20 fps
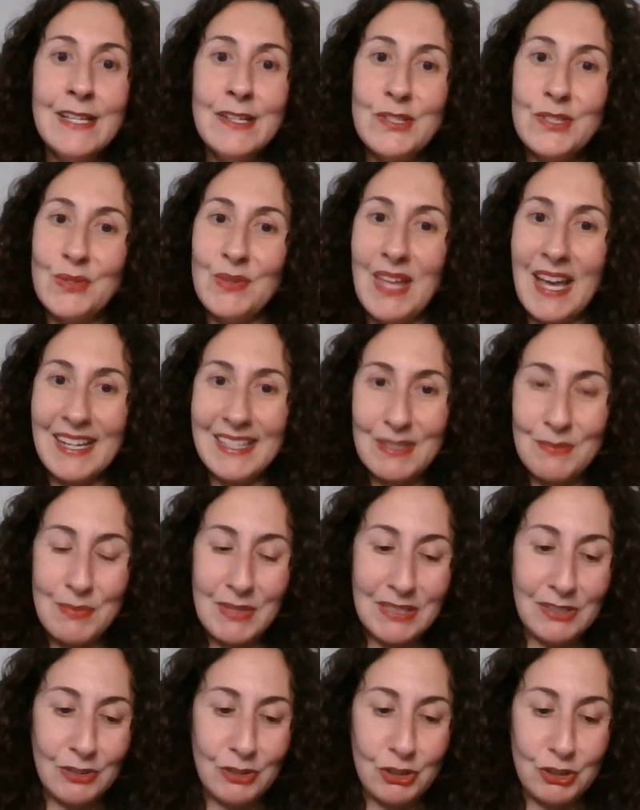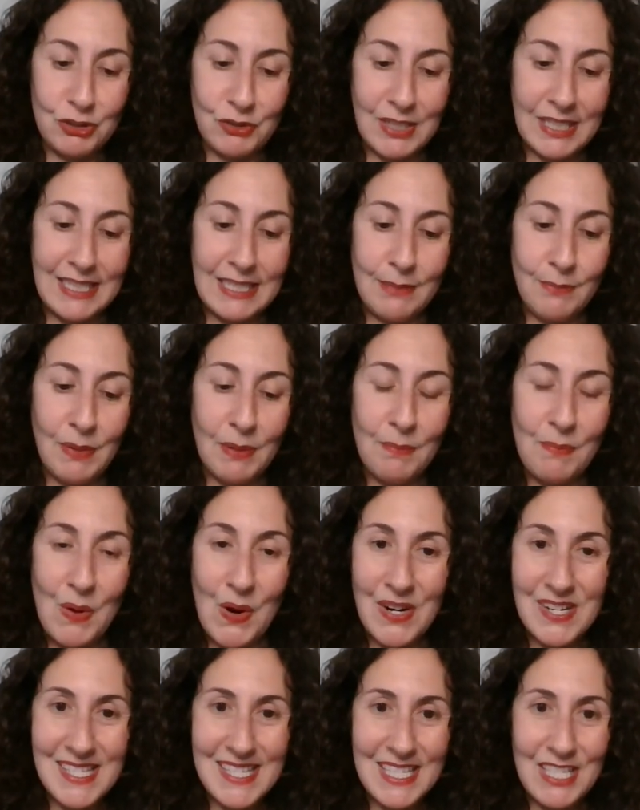So that could be a little tricky, but
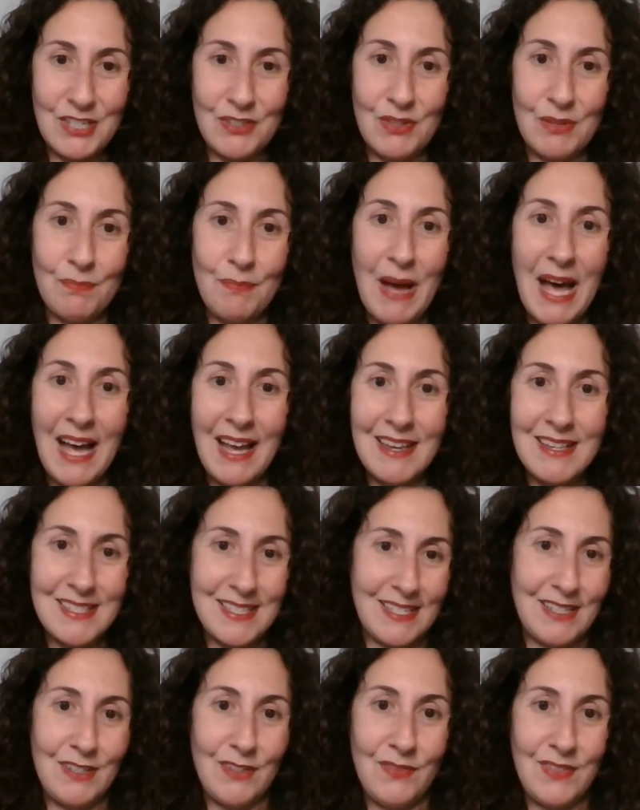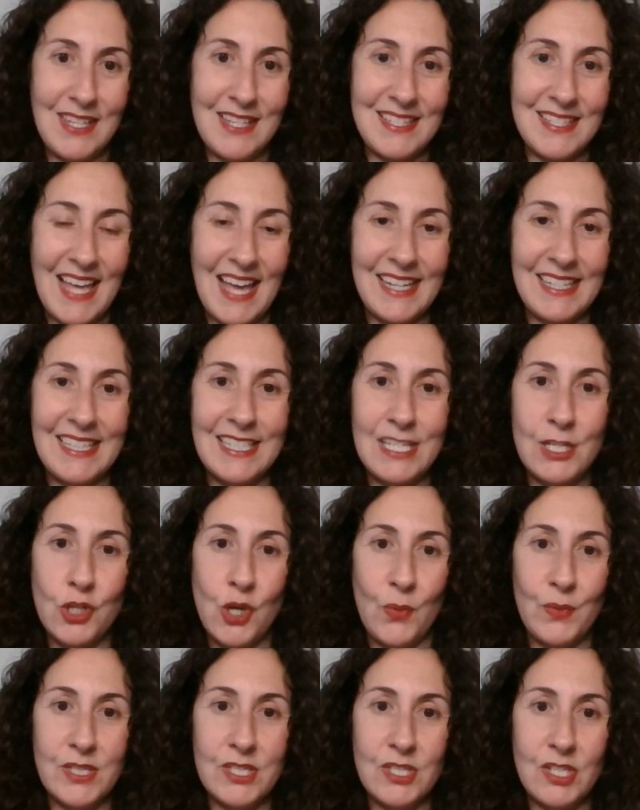Mars here, the positive is that it is
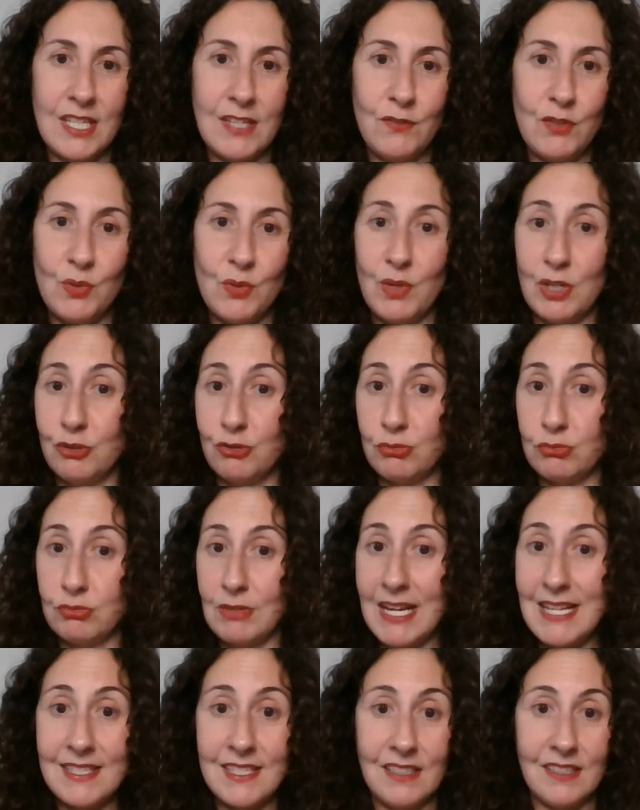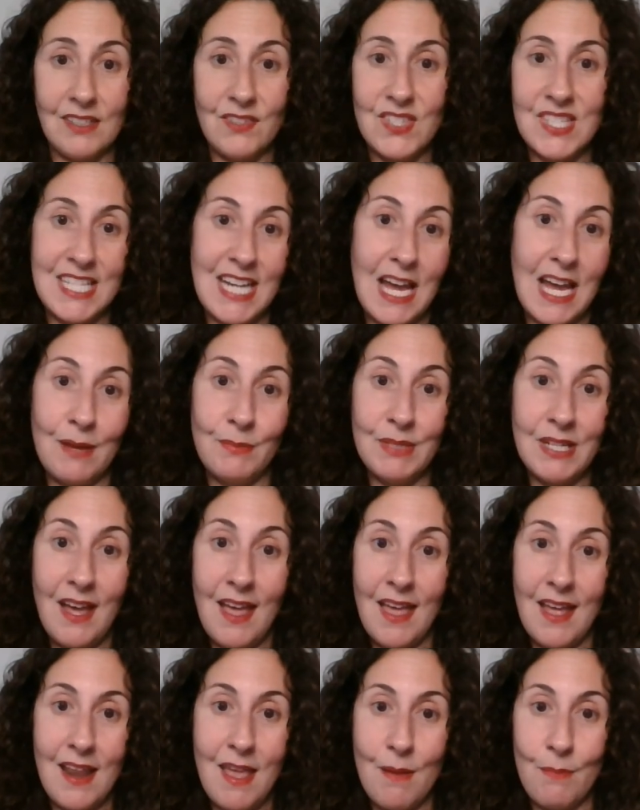going to give you a great deal of stamina
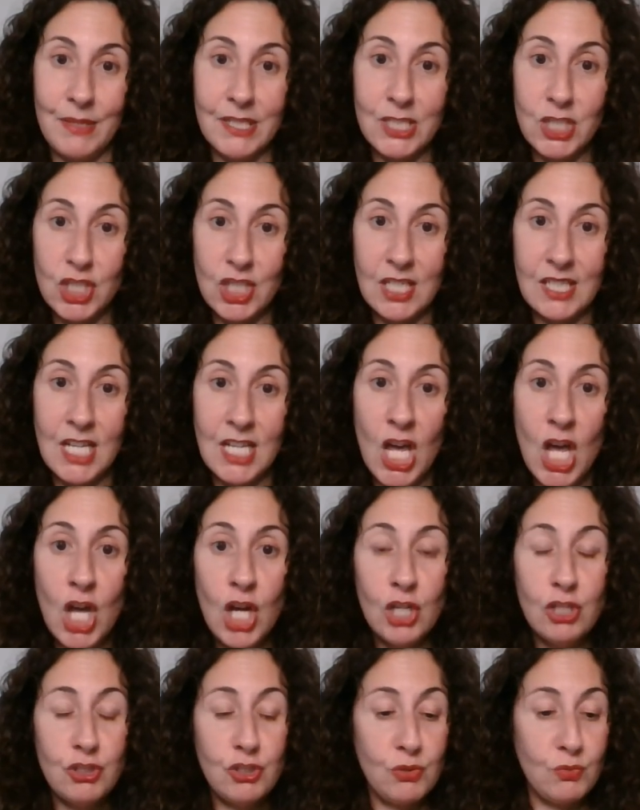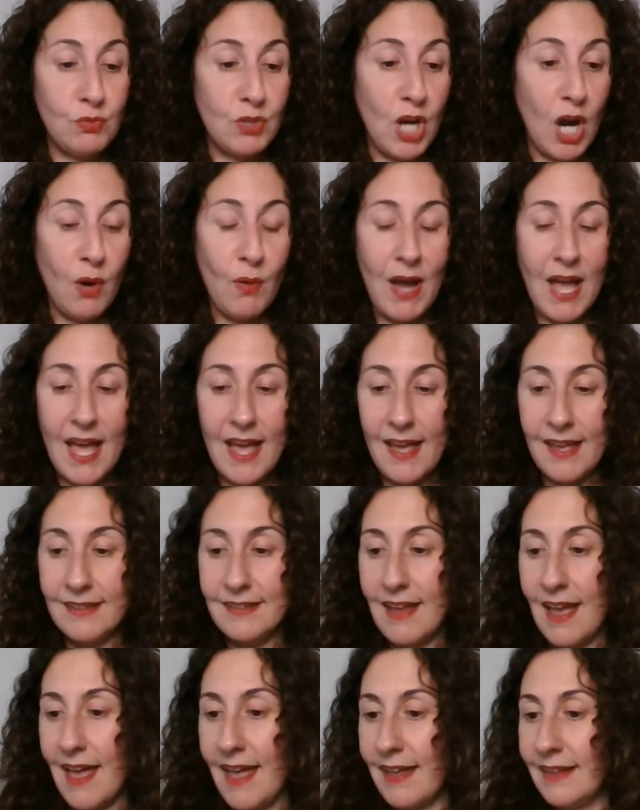and ambition to go
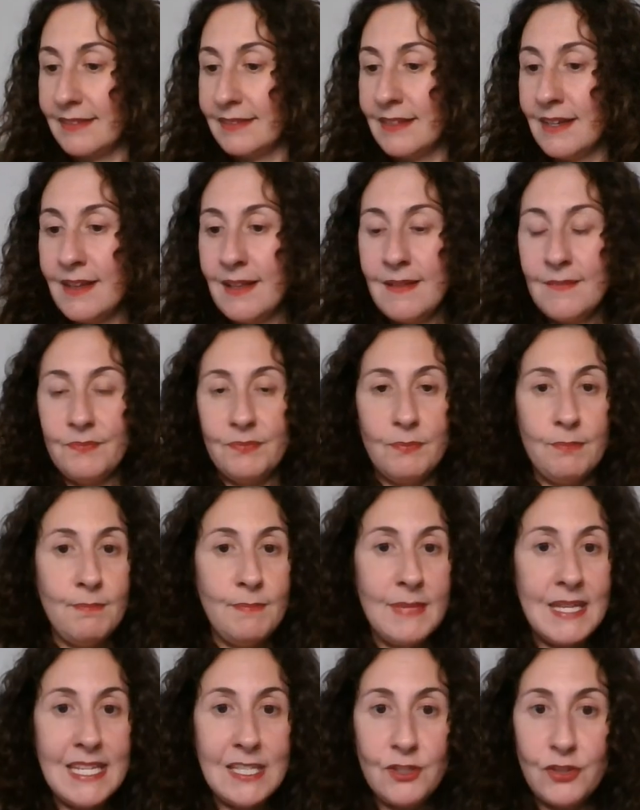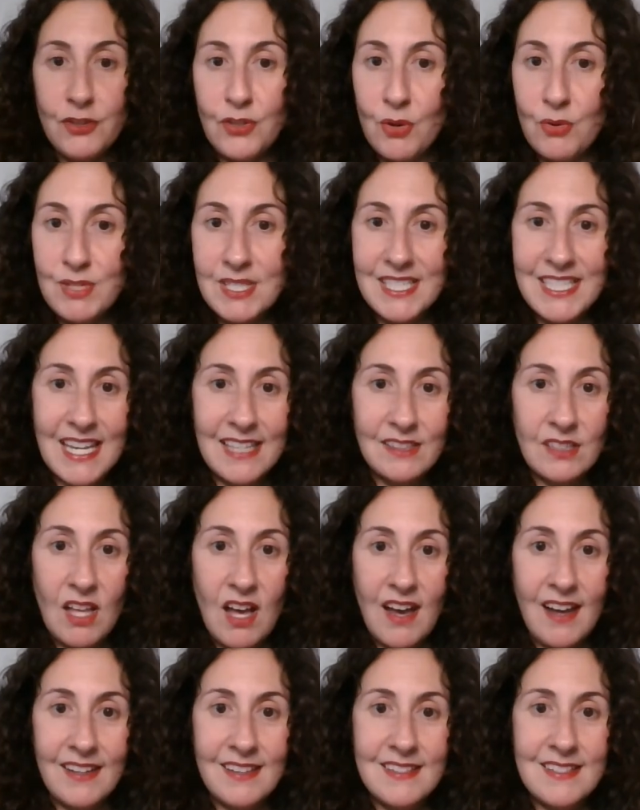ahead and meet those
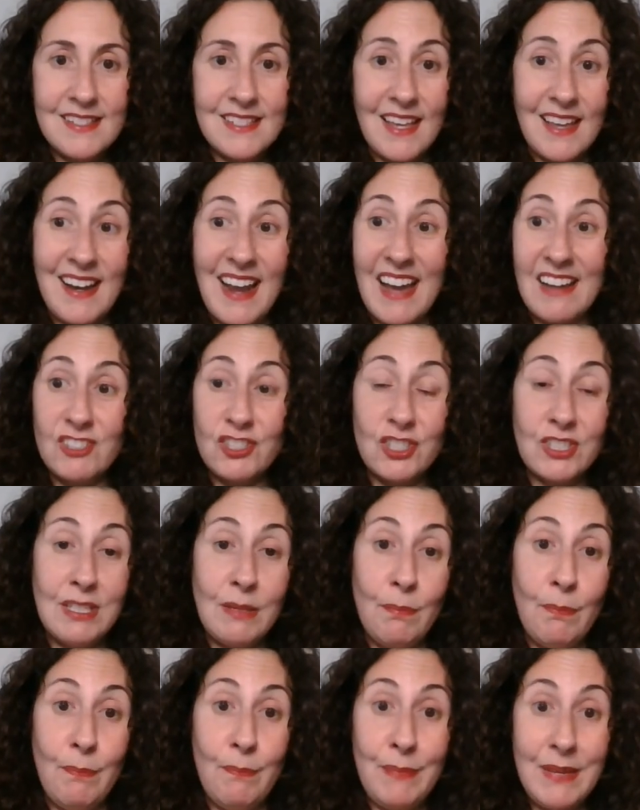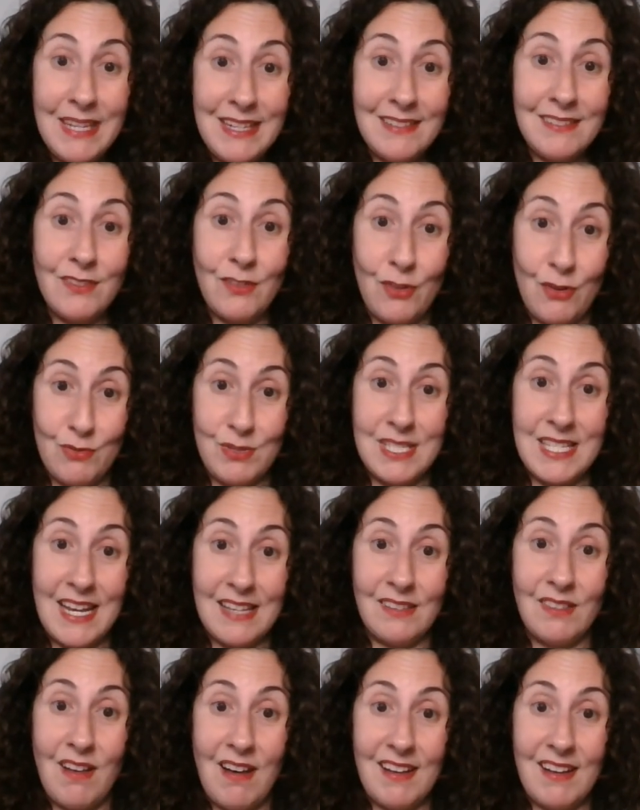deadlines and actually beat those
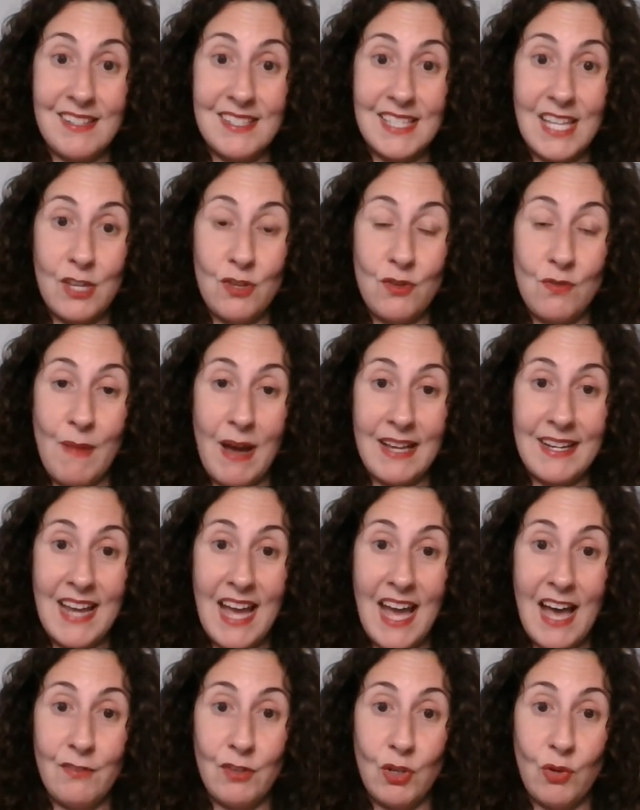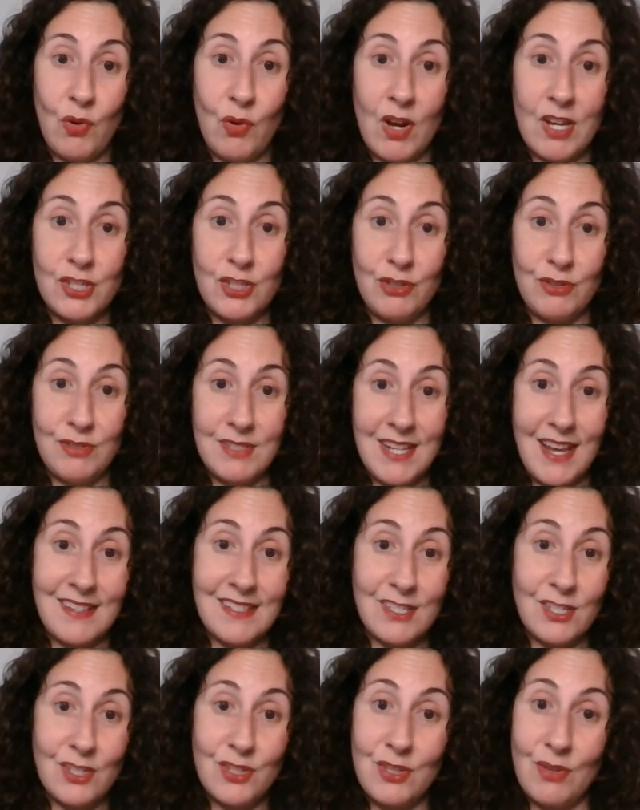deadlines that you might have across your
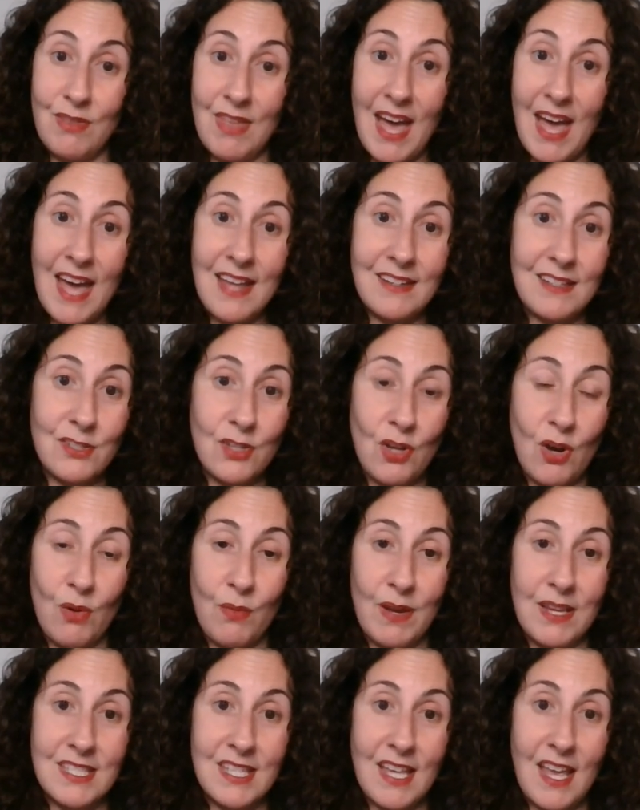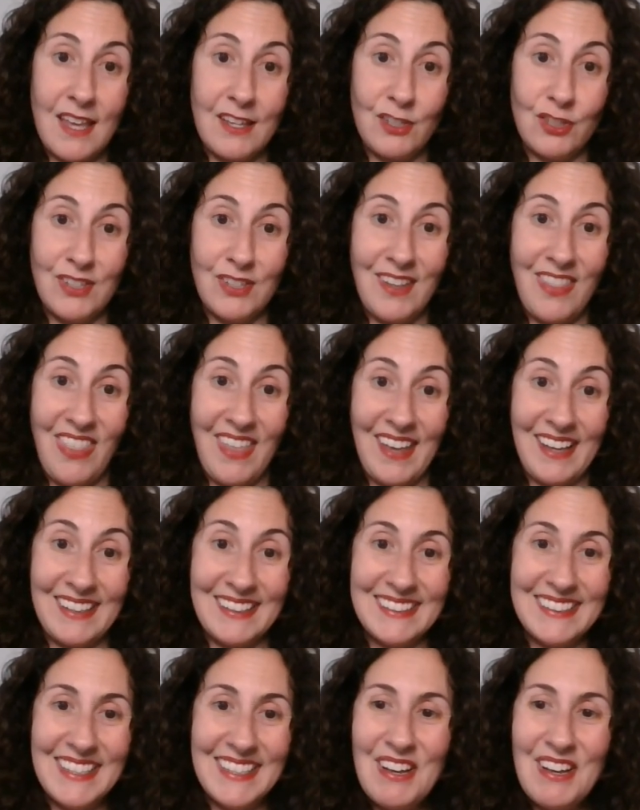desk. So that is always a good thing.